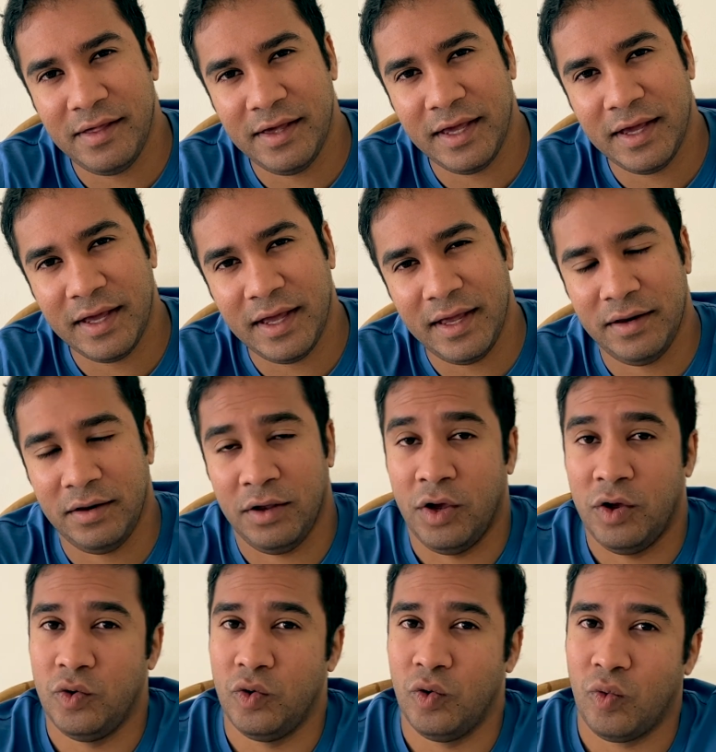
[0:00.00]
thing again,
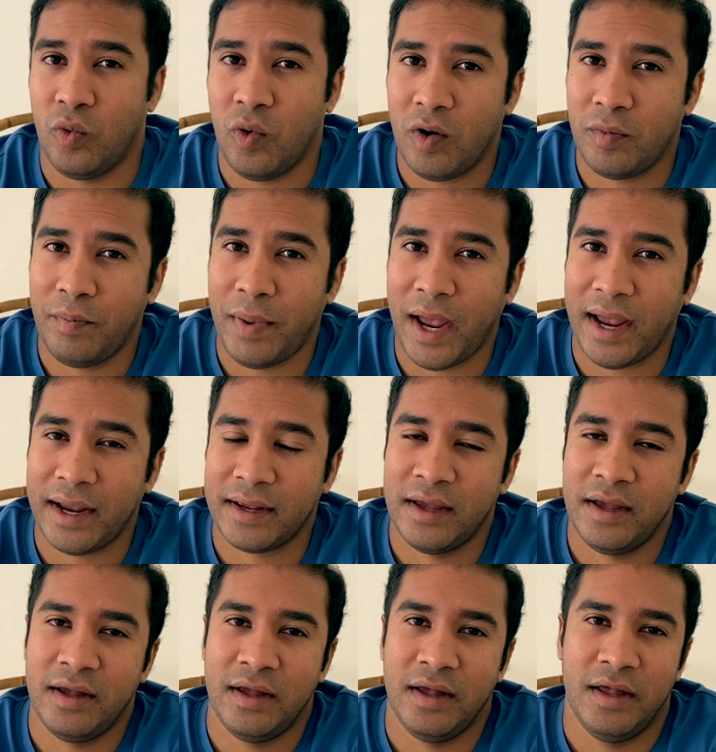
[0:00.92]
you walk back,
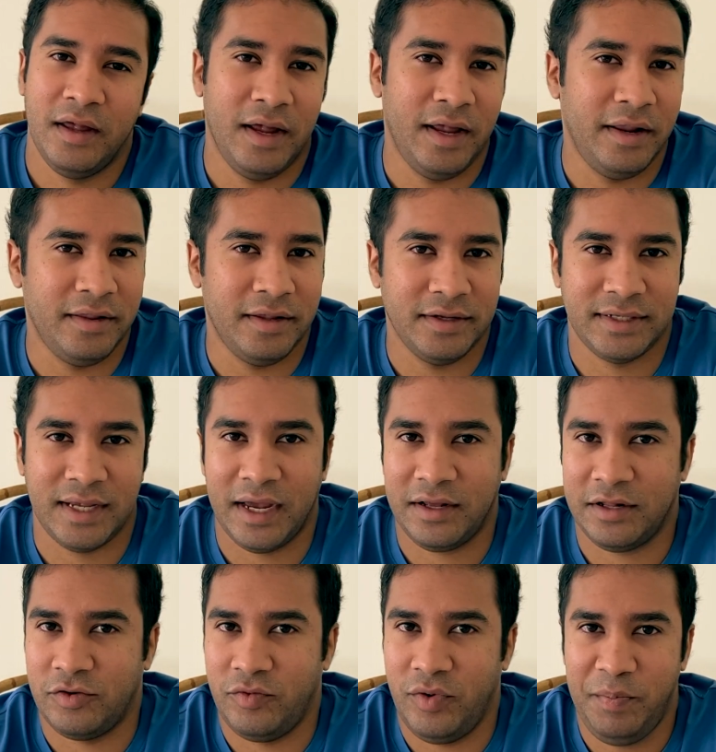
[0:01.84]
and the
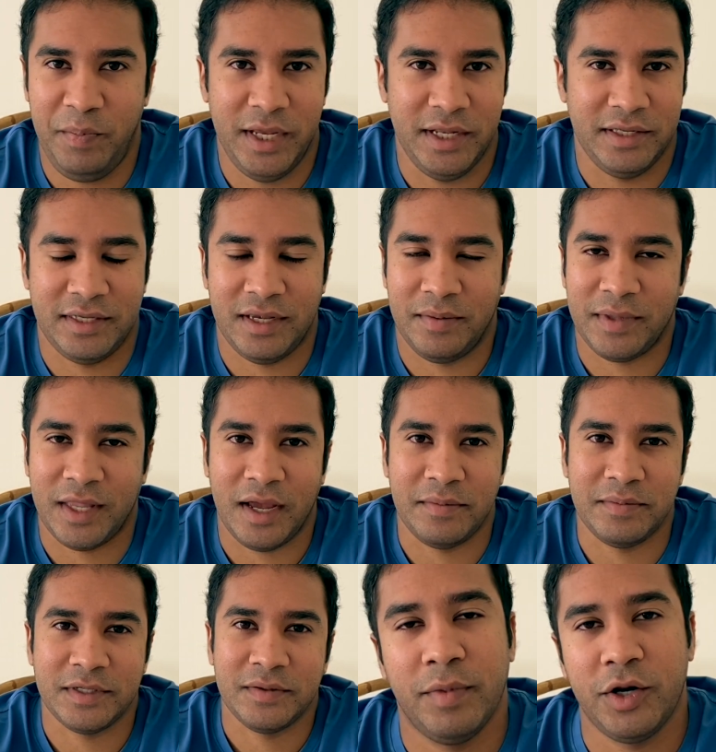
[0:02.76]
cycle repeats
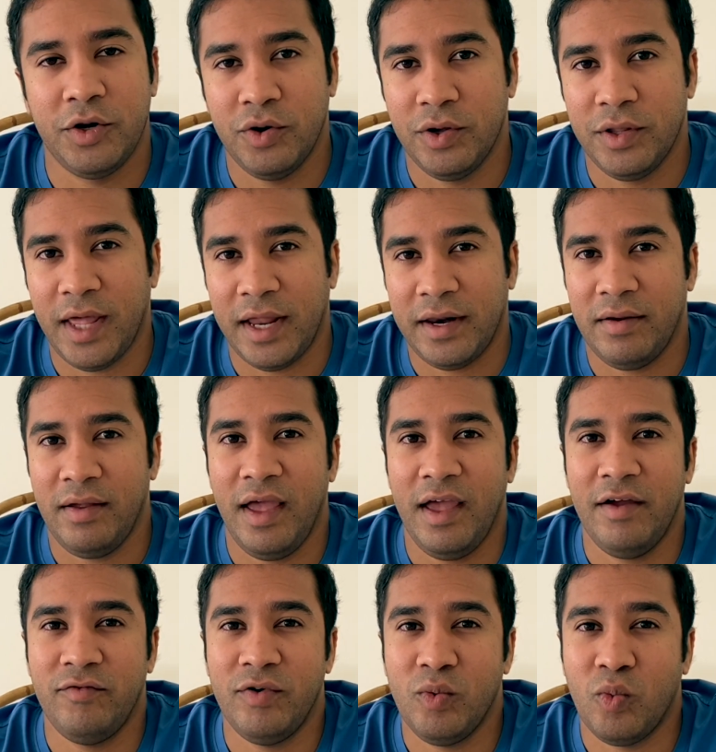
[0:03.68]
sometimes. But know that
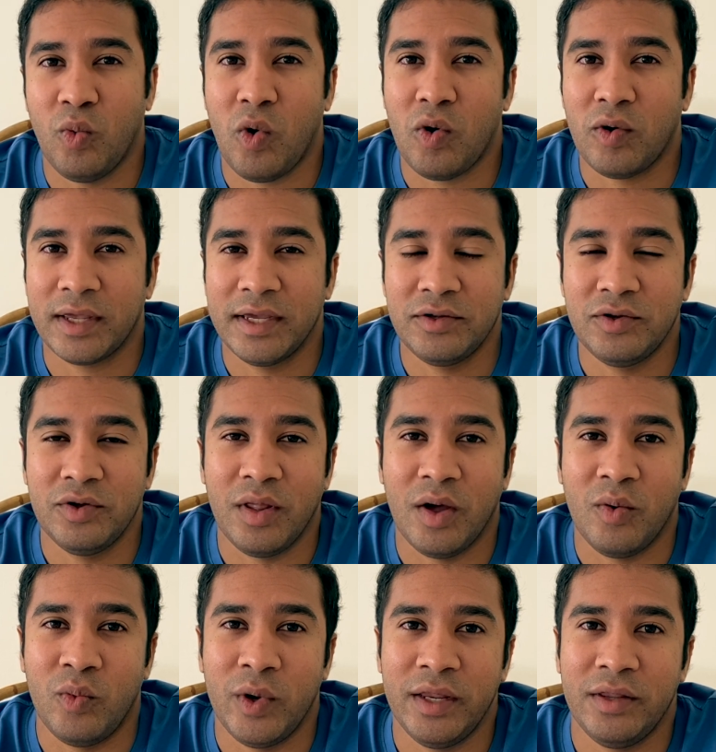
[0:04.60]
every walking to
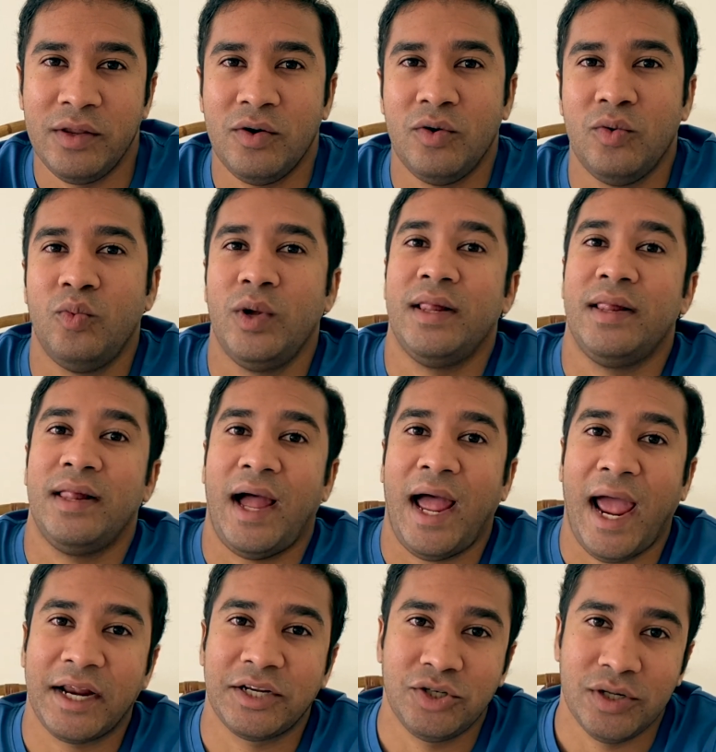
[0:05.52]
the window will
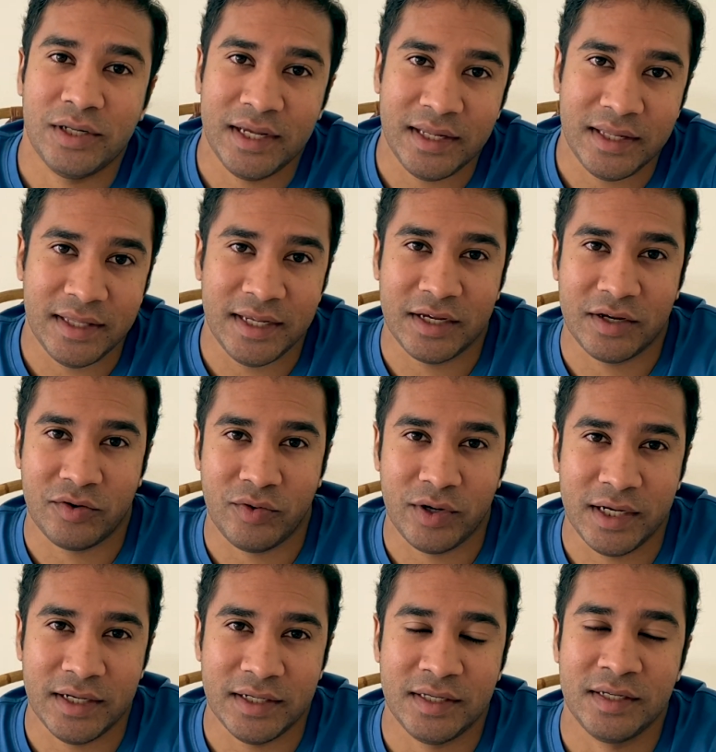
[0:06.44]
actually
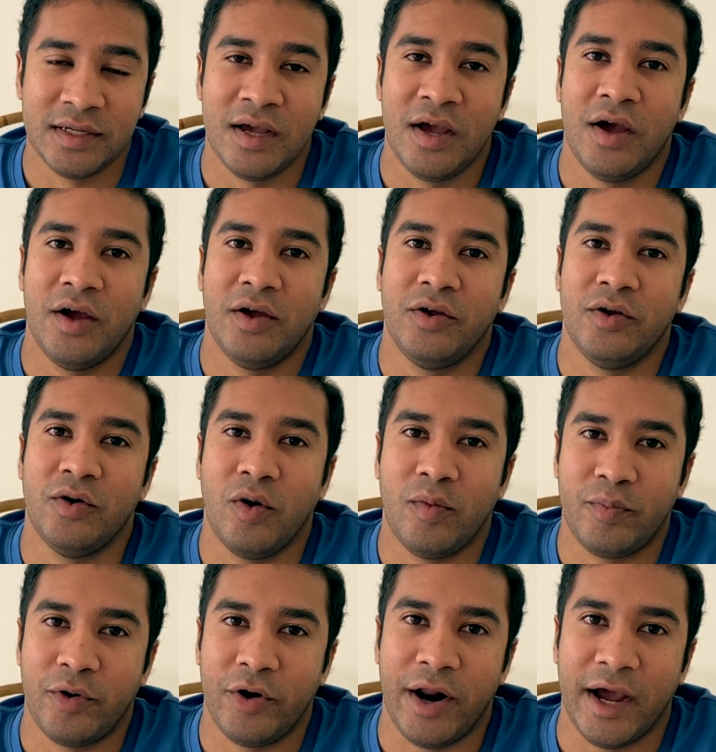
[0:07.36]
decrease
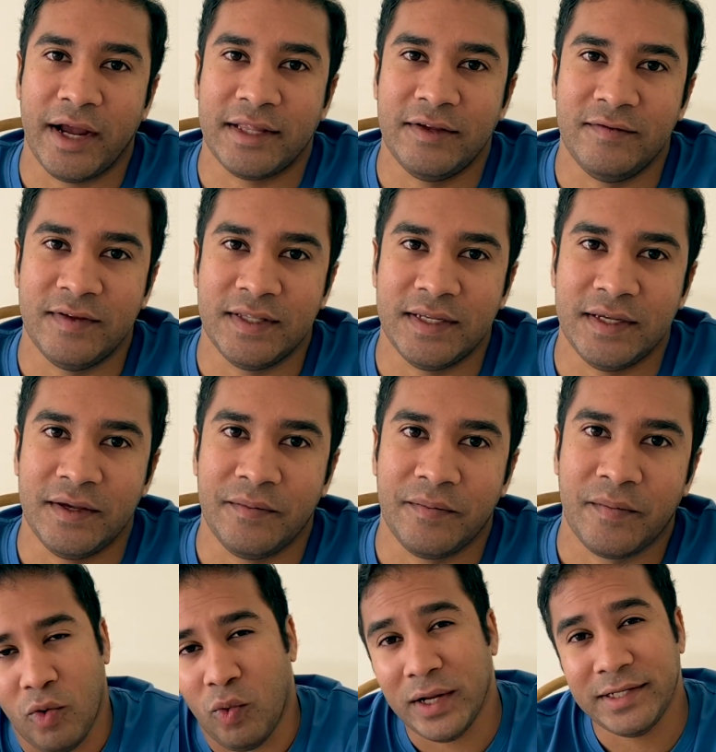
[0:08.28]
your productivity.
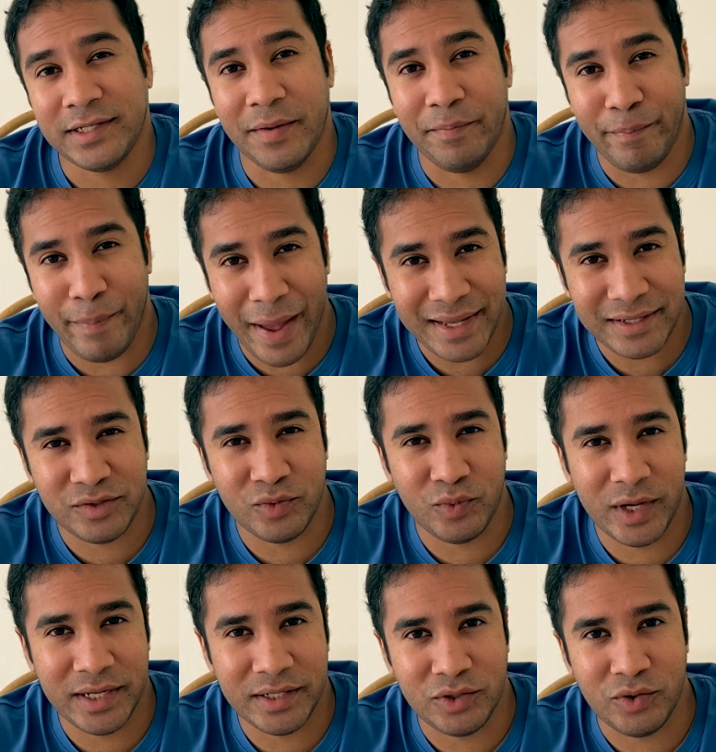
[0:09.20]
What's the
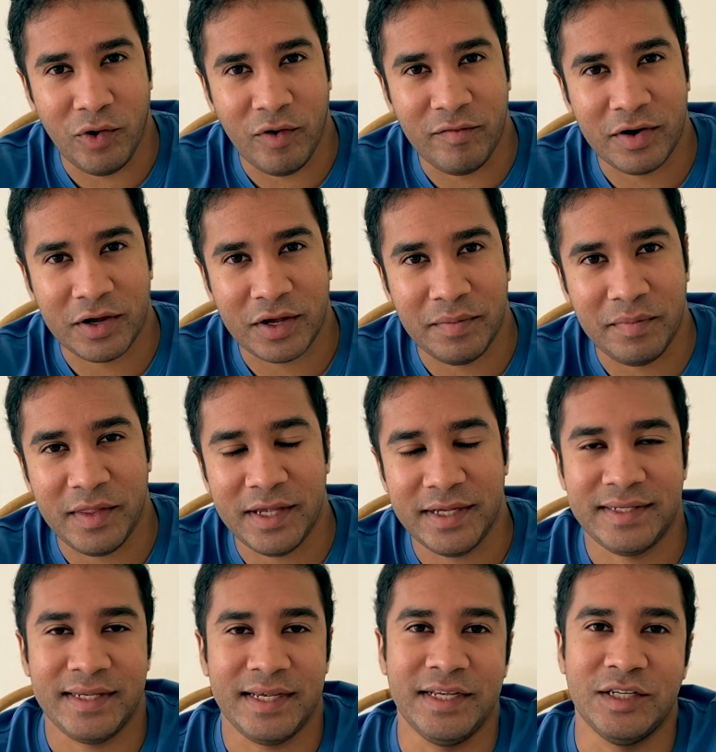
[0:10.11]
best way to overcome
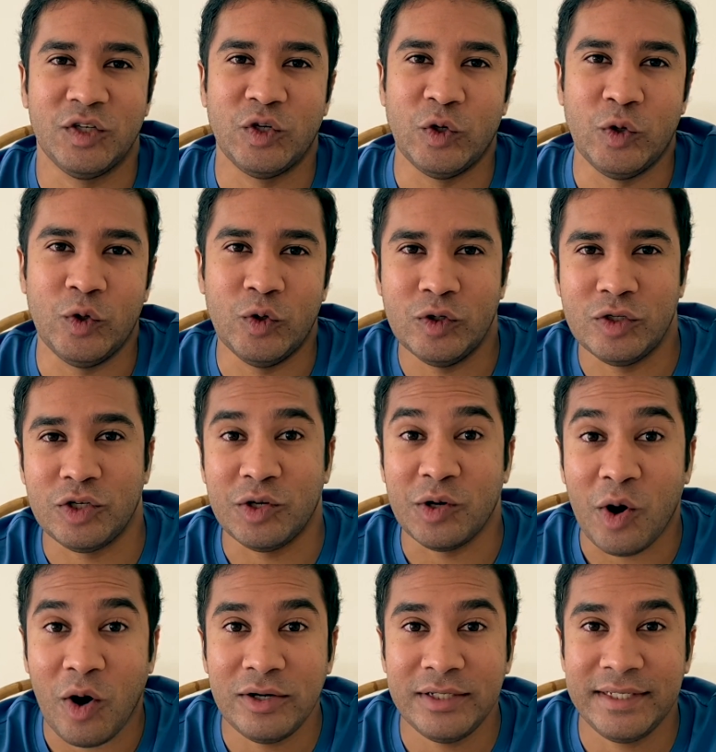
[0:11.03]
this is to use
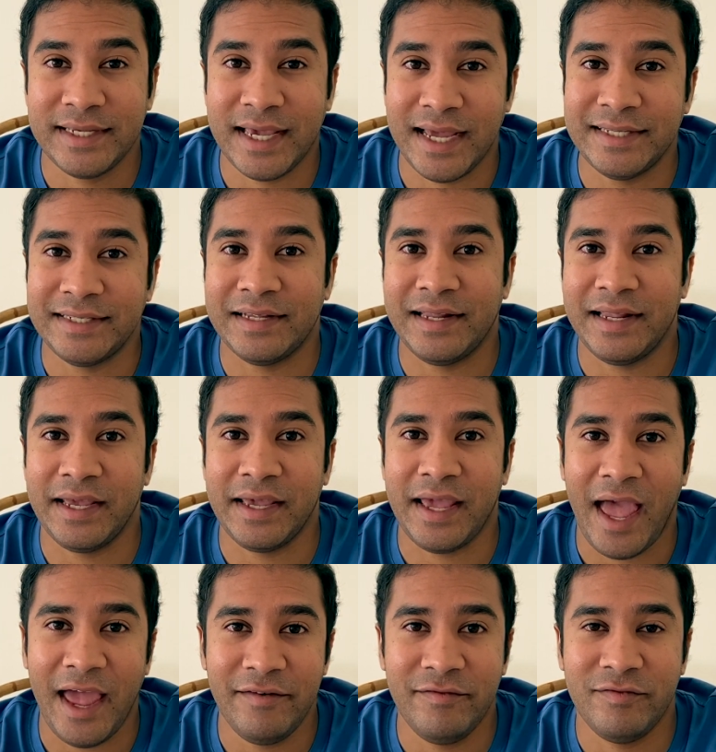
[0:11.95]
noise
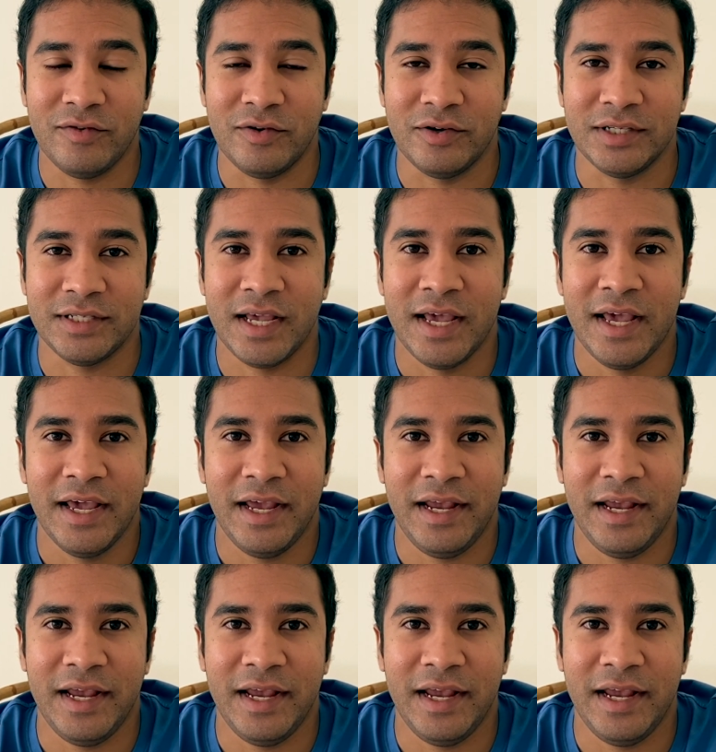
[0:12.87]
cancelling headphones.